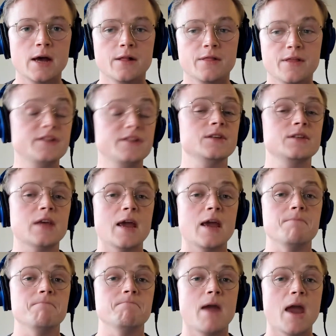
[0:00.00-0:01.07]
This is a
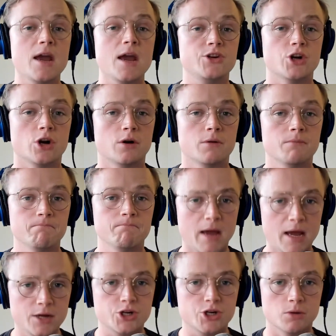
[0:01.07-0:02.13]
major,
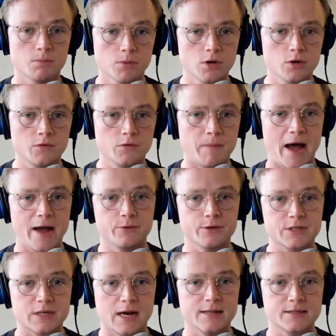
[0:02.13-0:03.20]
major move by
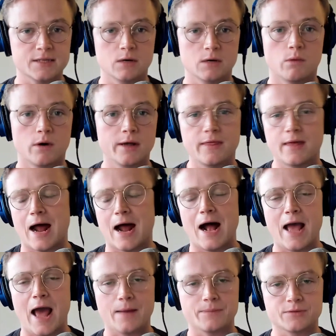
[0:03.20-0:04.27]
Wisconsin, and one that
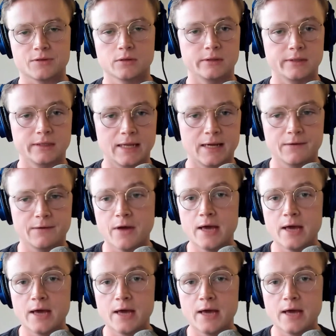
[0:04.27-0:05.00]
I absolutely love.